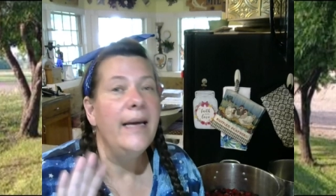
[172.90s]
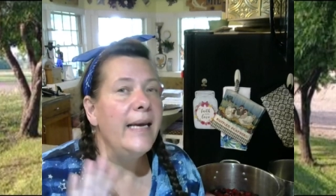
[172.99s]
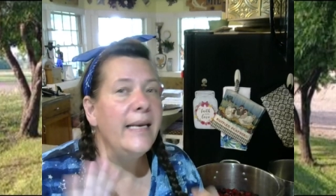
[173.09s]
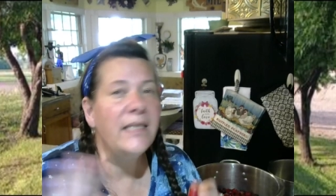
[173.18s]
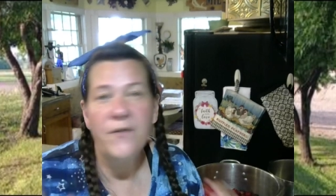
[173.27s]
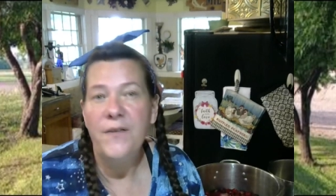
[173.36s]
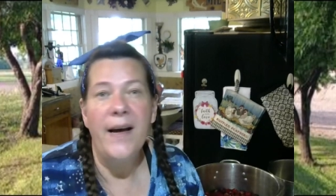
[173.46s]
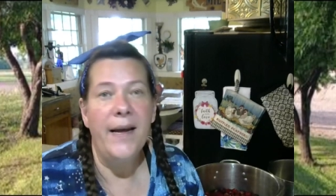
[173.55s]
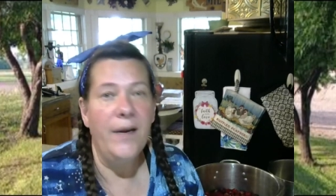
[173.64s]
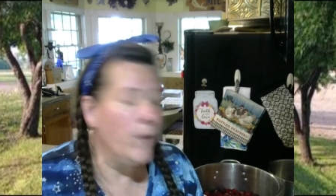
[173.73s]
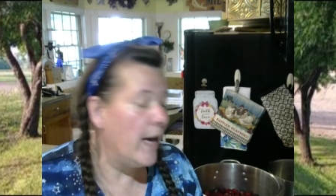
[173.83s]
is
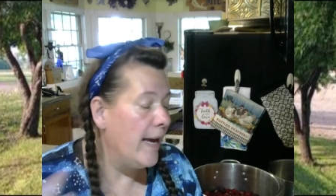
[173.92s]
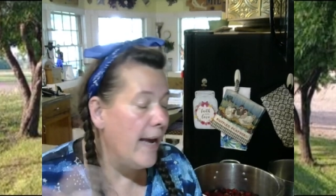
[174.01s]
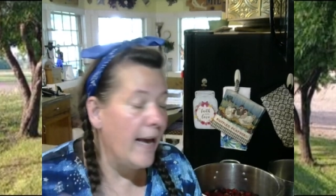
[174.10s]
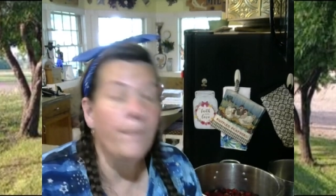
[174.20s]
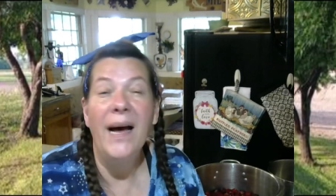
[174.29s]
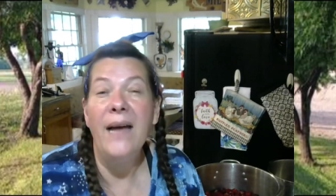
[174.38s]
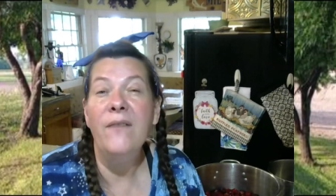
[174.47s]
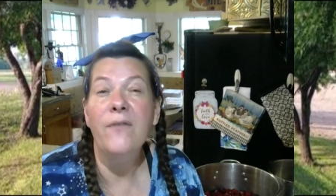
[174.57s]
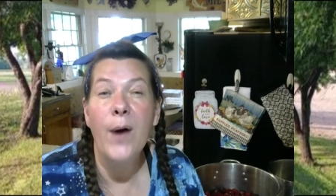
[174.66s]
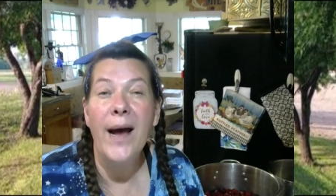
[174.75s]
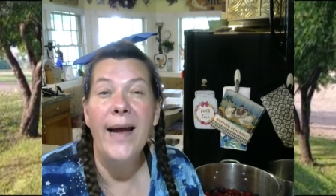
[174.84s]
fine, okay? And my
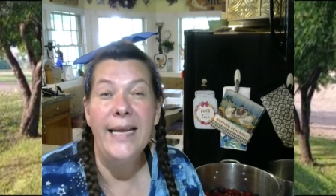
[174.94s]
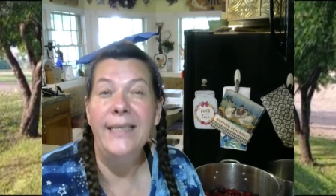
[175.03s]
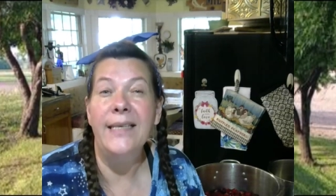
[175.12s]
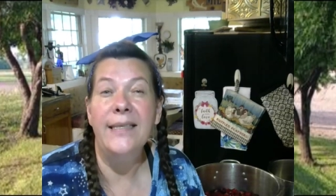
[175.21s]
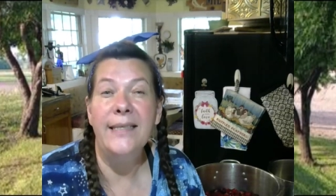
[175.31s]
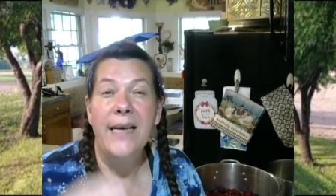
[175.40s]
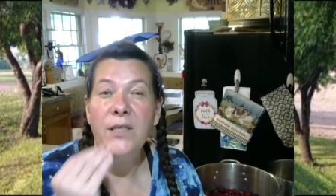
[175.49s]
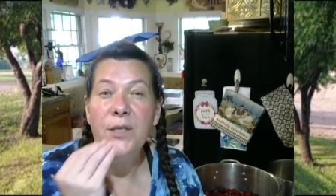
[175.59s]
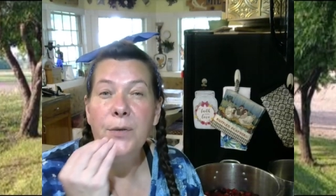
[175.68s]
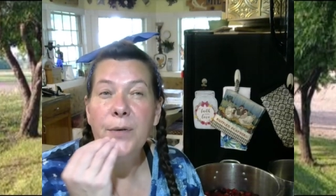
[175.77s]
variety does that too.